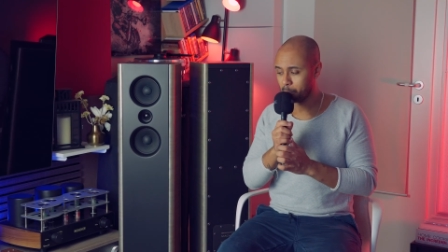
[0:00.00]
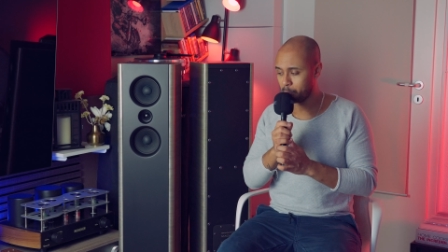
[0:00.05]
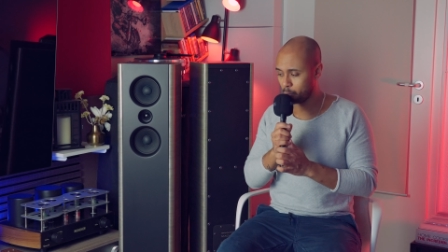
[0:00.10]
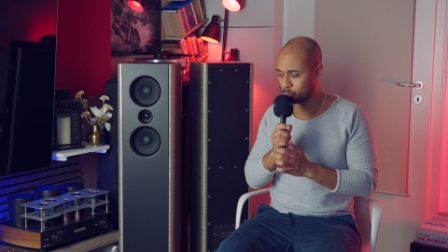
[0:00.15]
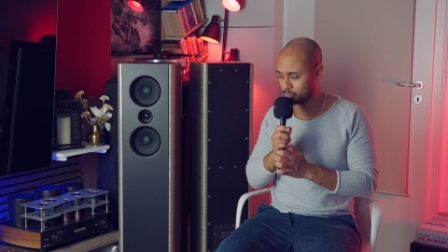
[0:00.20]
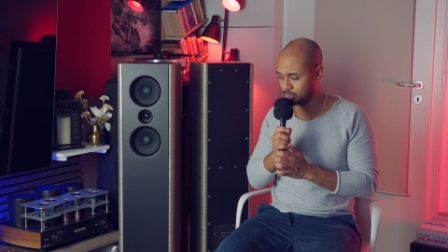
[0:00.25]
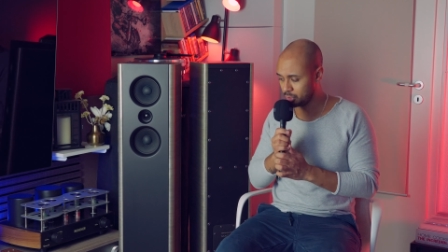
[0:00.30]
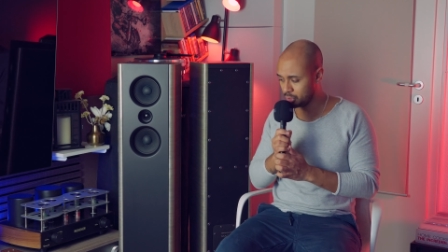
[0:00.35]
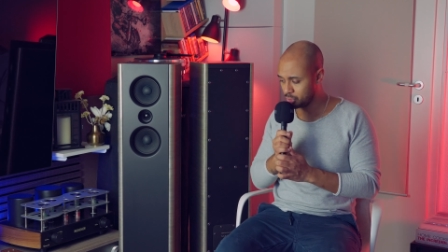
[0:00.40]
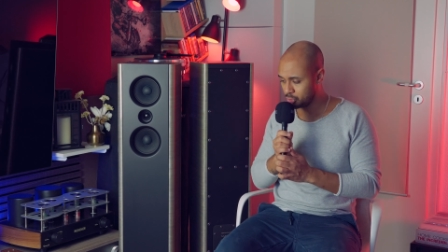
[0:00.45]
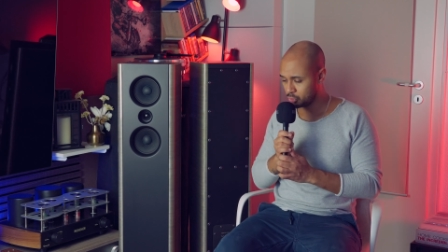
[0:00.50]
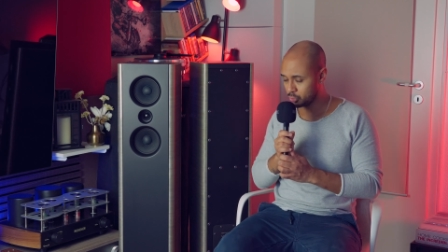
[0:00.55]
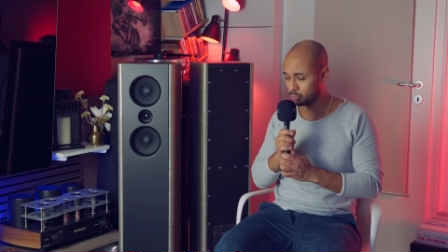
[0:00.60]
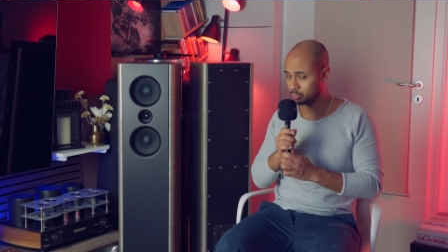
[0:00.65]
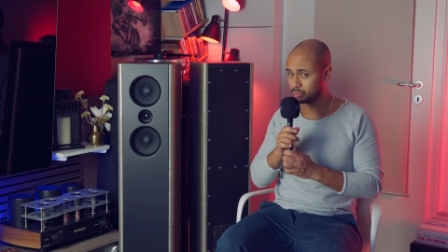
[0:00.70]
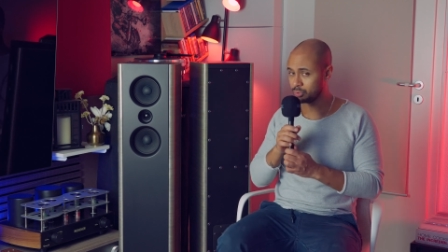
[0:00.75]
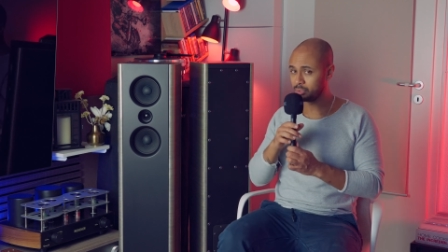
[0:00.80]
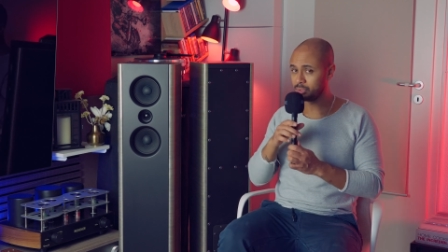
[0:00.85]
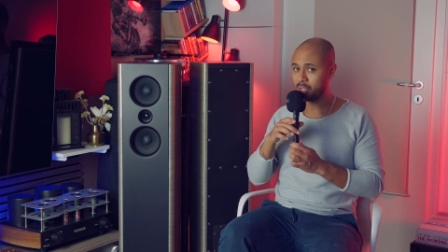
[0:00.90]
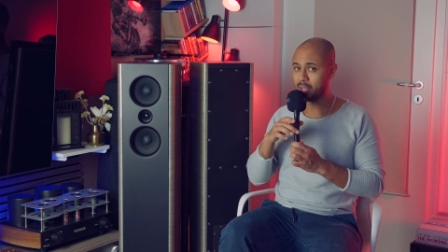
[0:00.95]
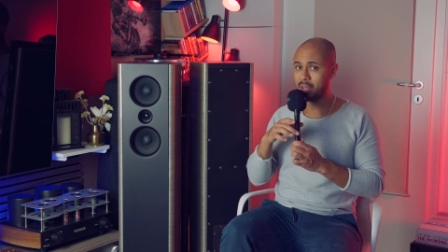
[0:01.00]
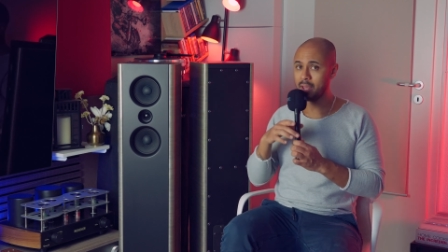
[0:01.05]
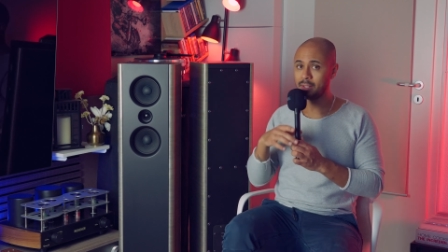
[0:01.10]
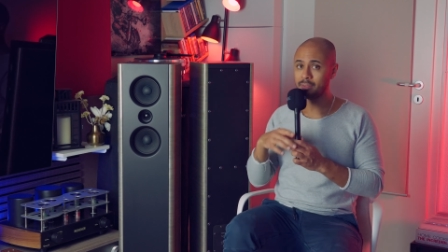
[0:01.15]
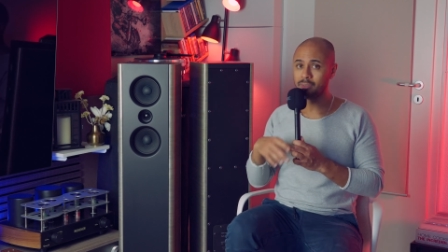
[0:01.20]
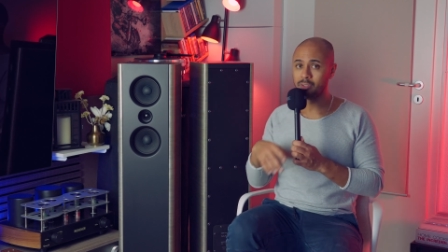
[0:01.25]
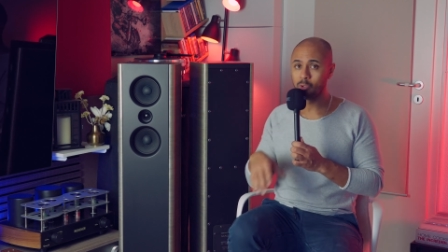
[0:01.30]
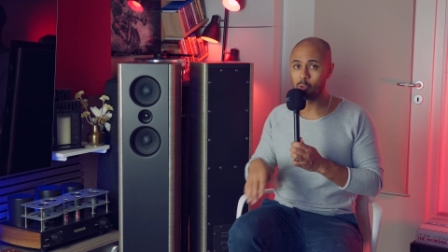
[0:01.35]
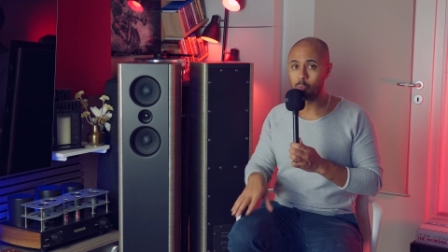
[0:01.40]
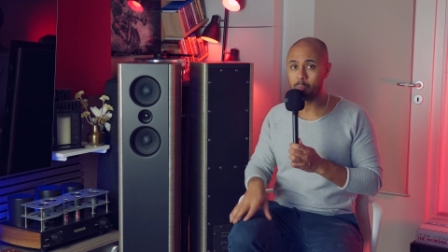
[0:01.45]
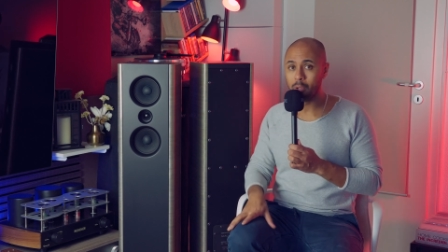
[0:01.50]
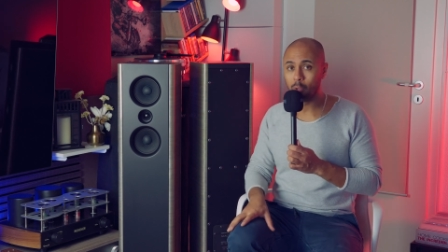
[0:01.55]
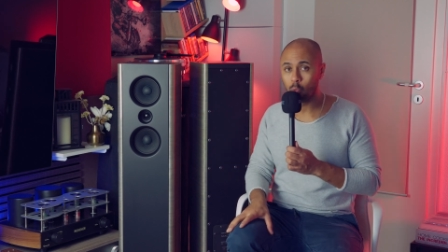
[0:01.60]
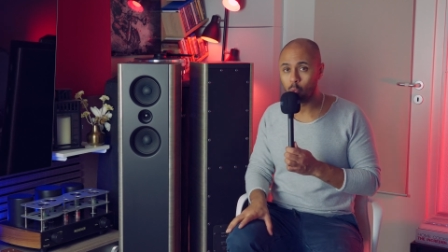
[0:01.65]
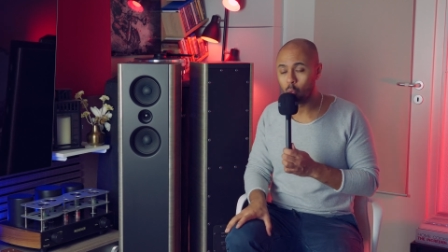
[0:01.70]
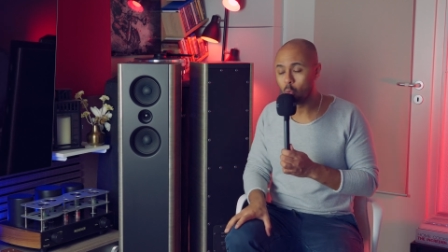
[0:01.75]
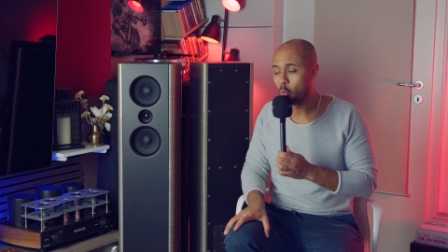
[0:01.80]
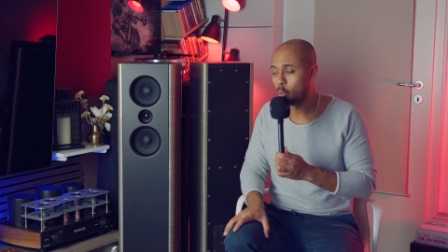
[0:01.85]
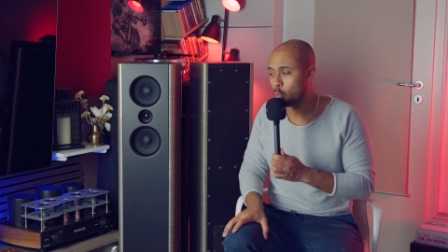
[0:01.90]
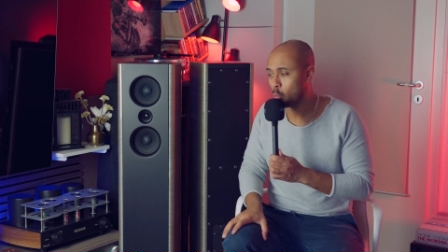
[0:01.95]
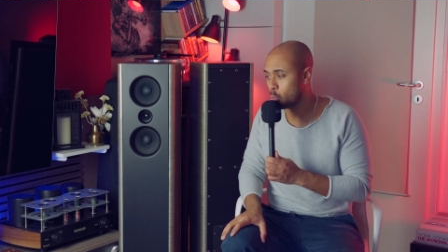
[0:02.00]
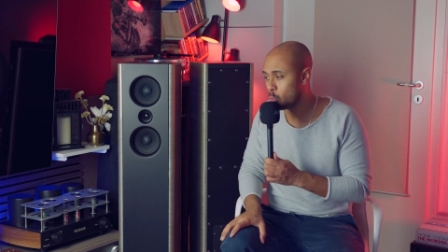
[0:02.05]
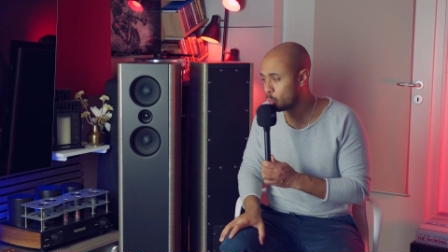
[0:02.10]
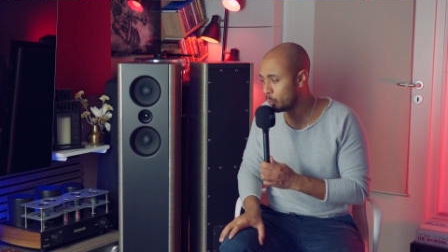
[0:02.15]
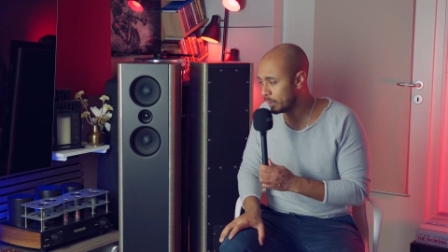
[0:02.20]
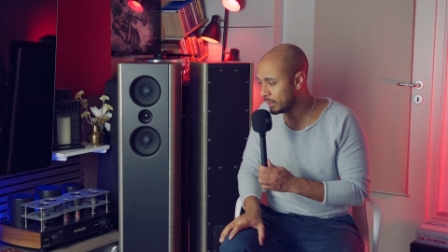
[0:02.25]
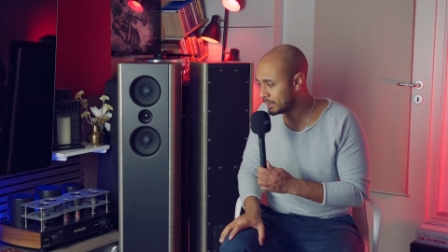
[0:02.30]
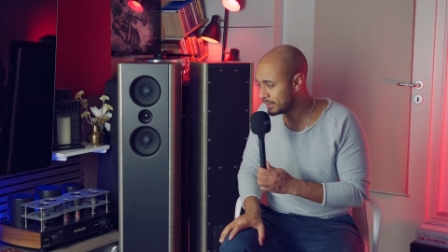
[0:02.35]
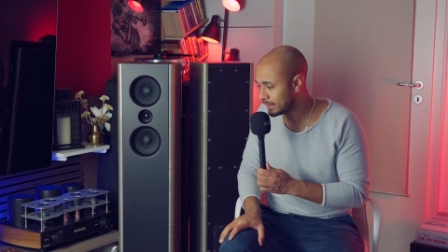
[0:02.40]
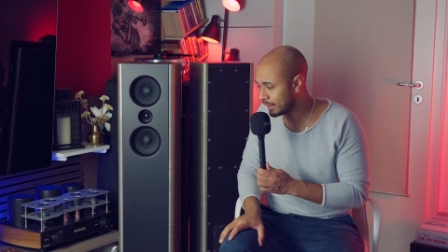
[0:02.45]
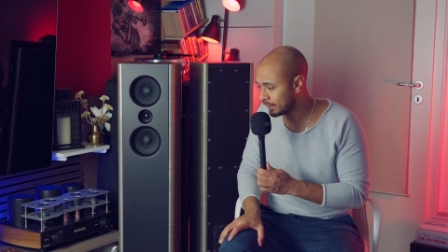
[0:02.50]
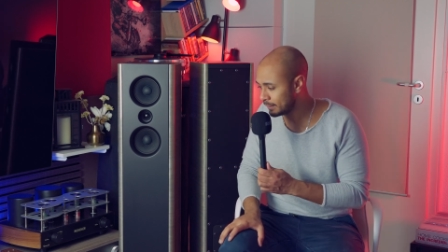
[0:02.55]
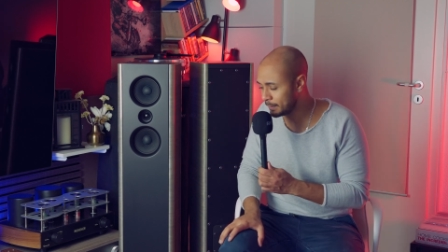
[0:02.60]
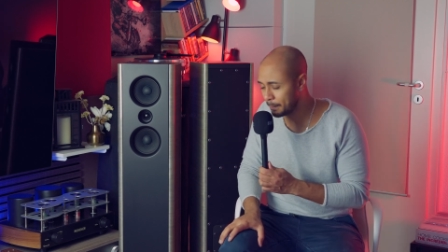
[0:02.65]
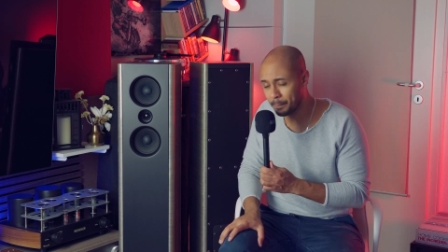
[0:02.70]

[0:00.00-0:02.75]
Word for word: positions and Rumeku wizard.